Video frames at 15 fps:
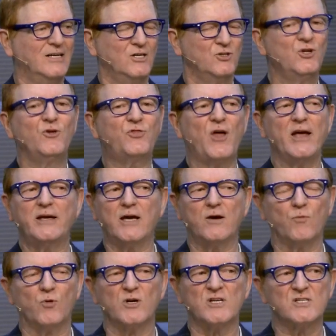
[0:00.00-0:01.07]
Do you think it
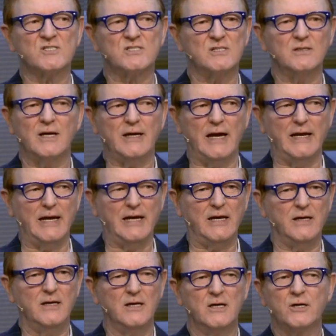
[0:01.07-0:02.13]
was
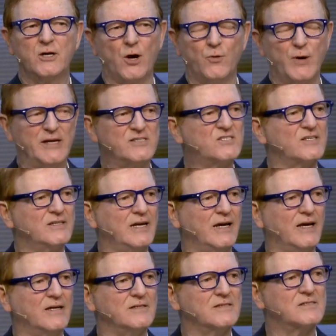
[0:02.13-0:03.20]
any
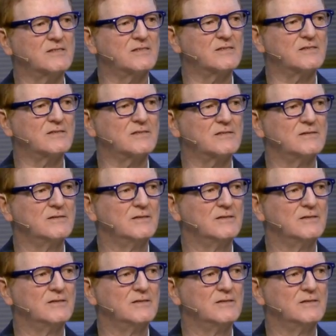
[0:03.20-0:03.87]
coincidence?